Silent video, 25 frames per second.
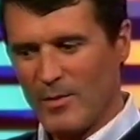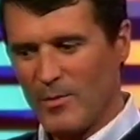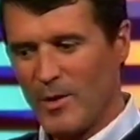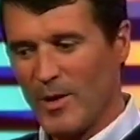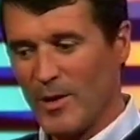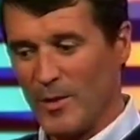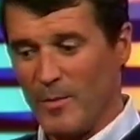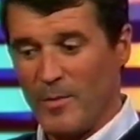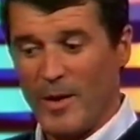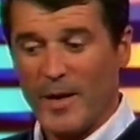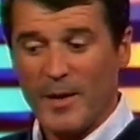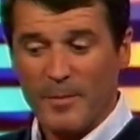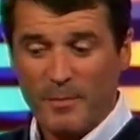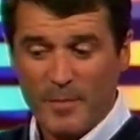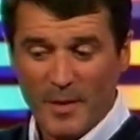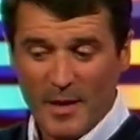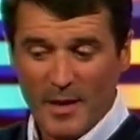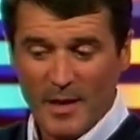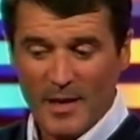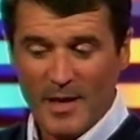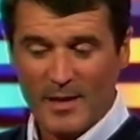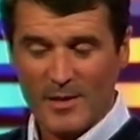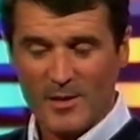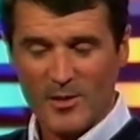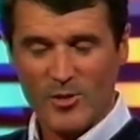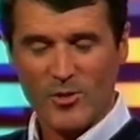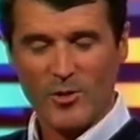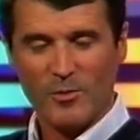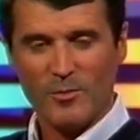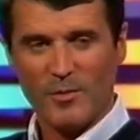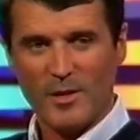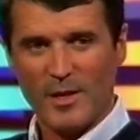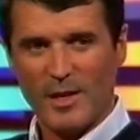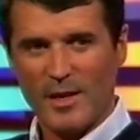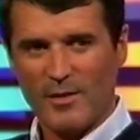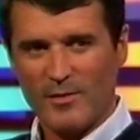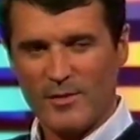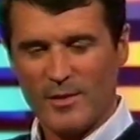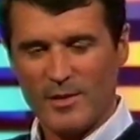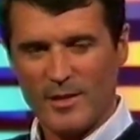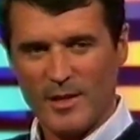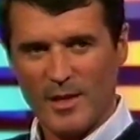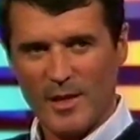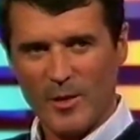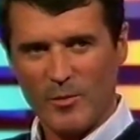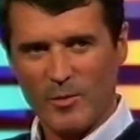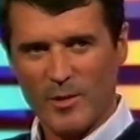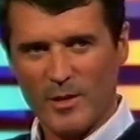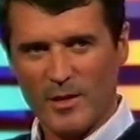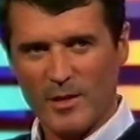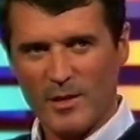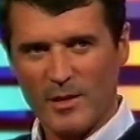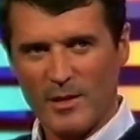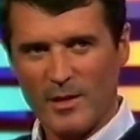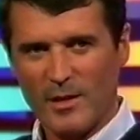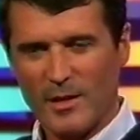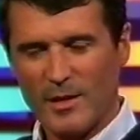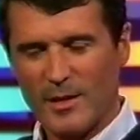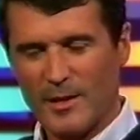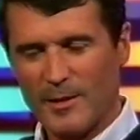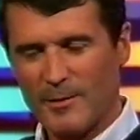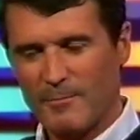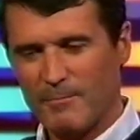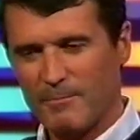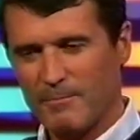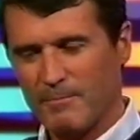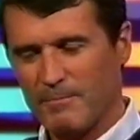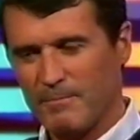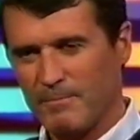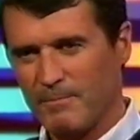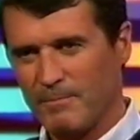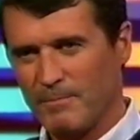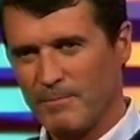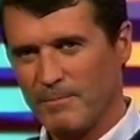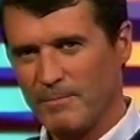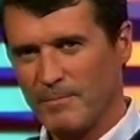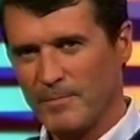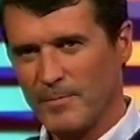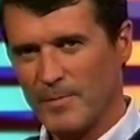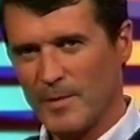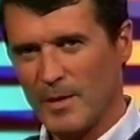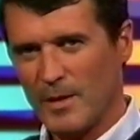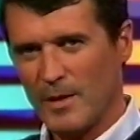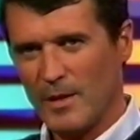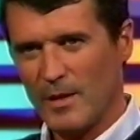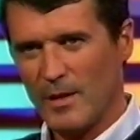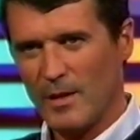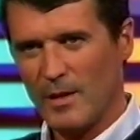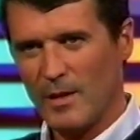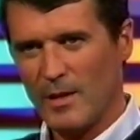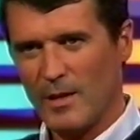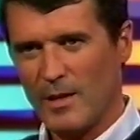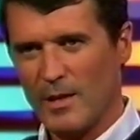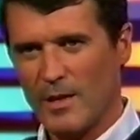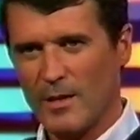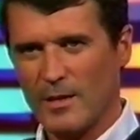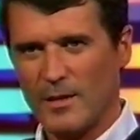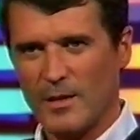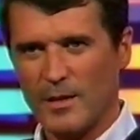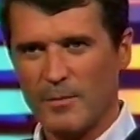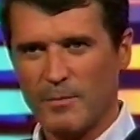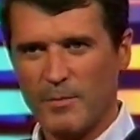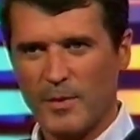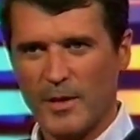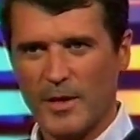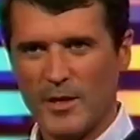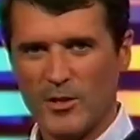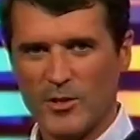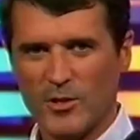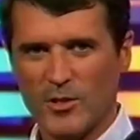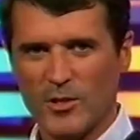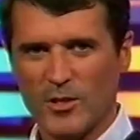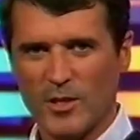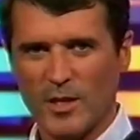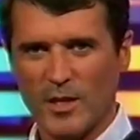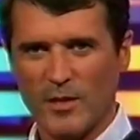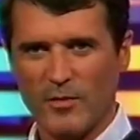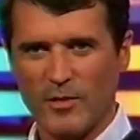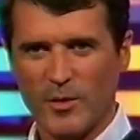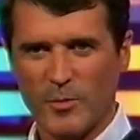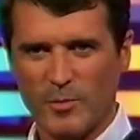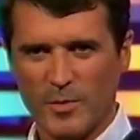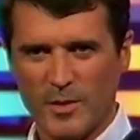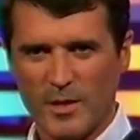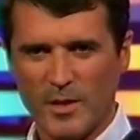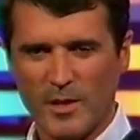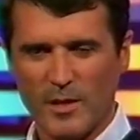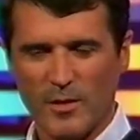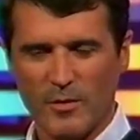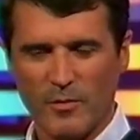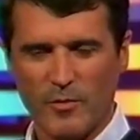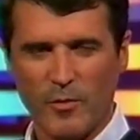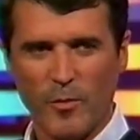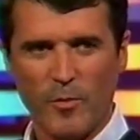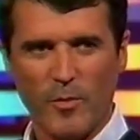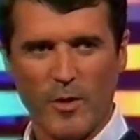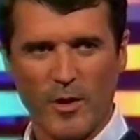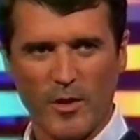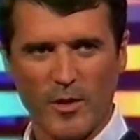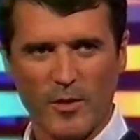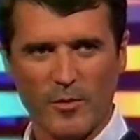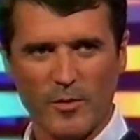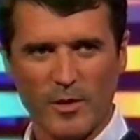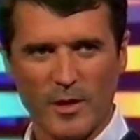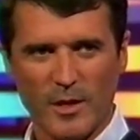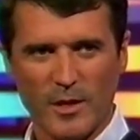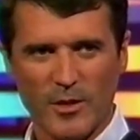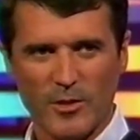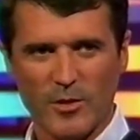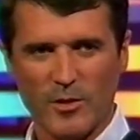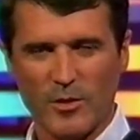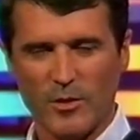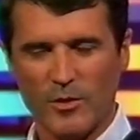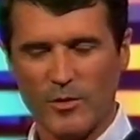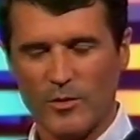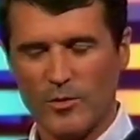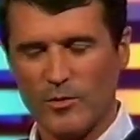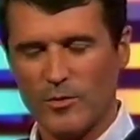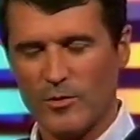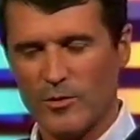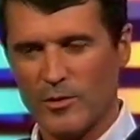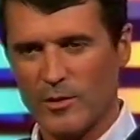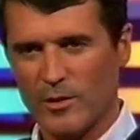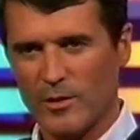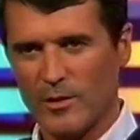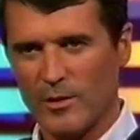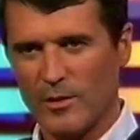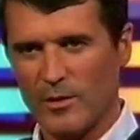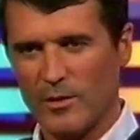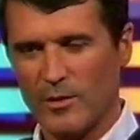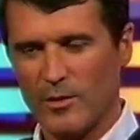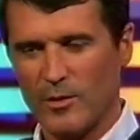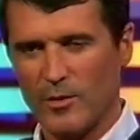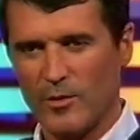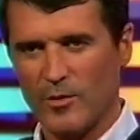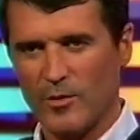Well, it might be, and that's something I'll have to deal with. Um, yeah, the impatient side of it, particularly in football nowadays, you, you do try, you,